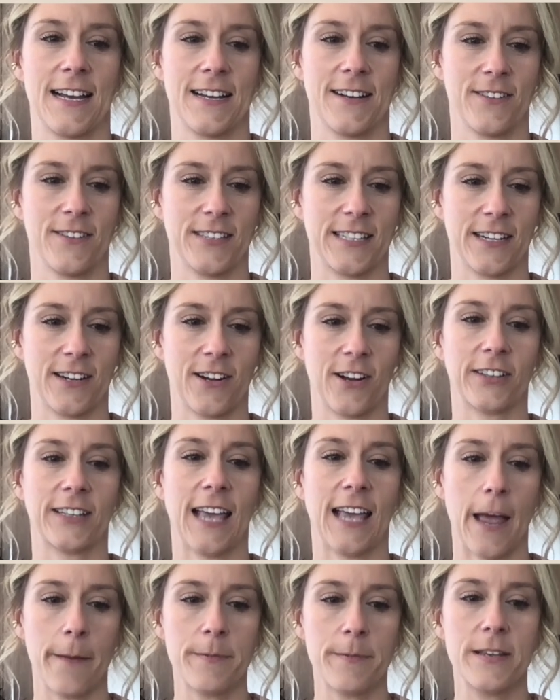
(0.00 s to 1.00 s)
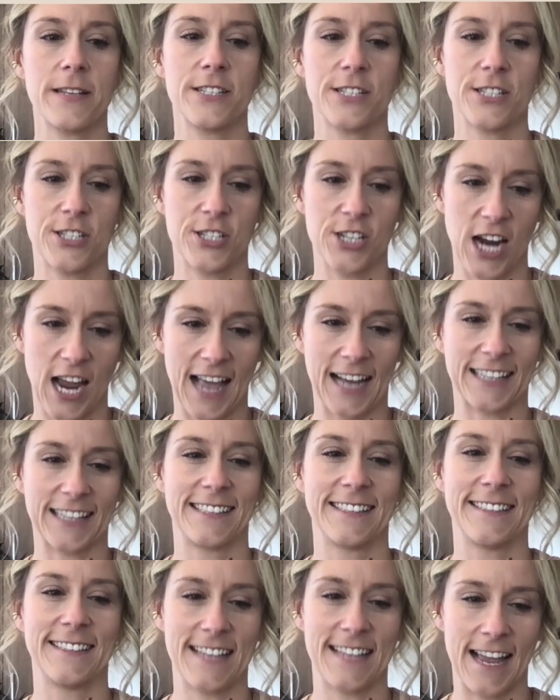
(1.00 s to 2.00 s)
What's it called? Captain Jack's
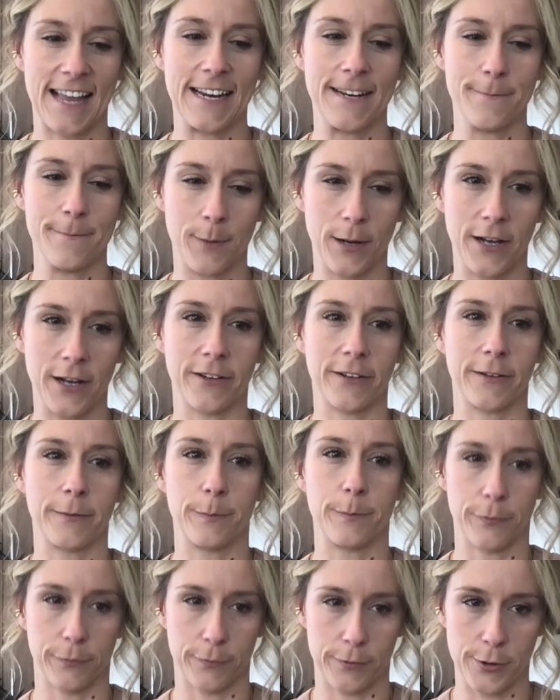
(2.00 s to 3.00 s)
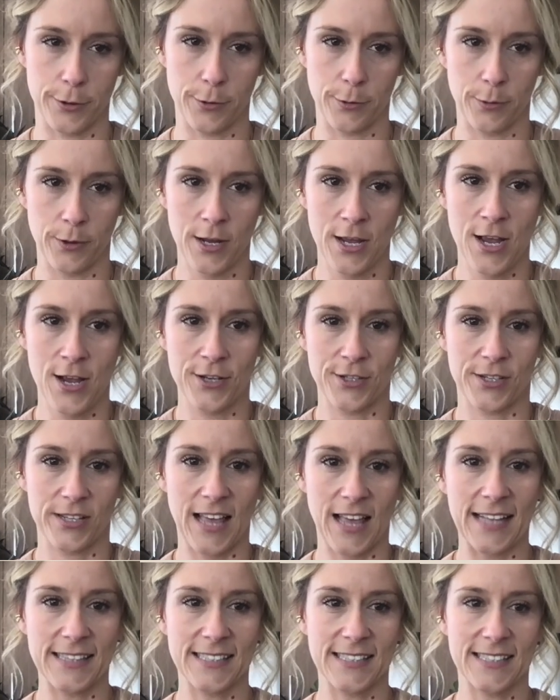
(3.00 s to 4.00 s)
Dead Bug Brew. So that's